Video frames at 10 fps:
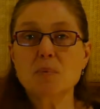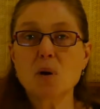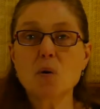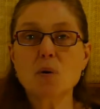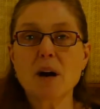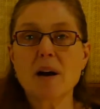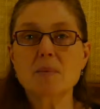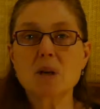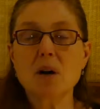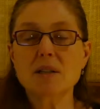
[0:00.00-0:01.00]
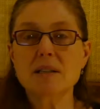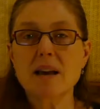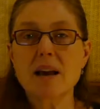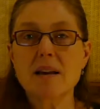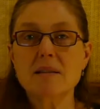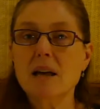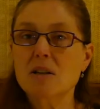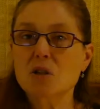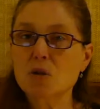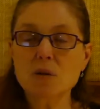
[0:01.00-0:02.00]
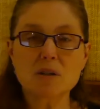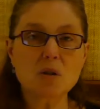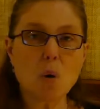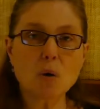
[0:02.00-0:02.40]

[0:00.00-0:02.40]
programs are saying that students